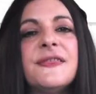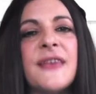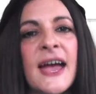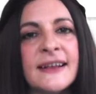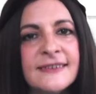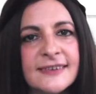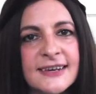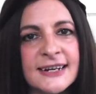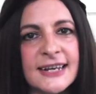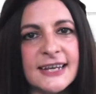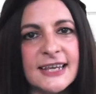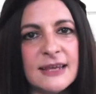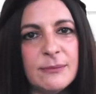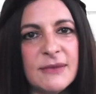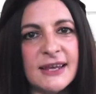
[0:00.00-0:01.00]
That's going to
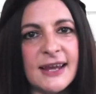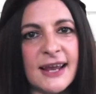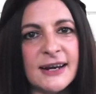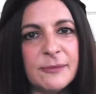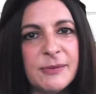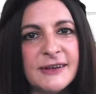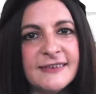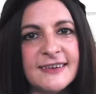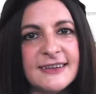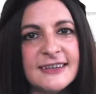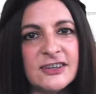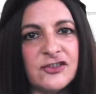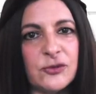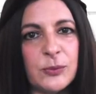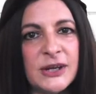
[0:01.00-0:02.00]
keep me kind of busy
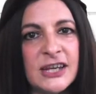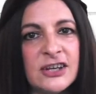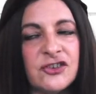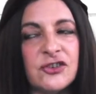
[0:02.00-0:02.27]
this week,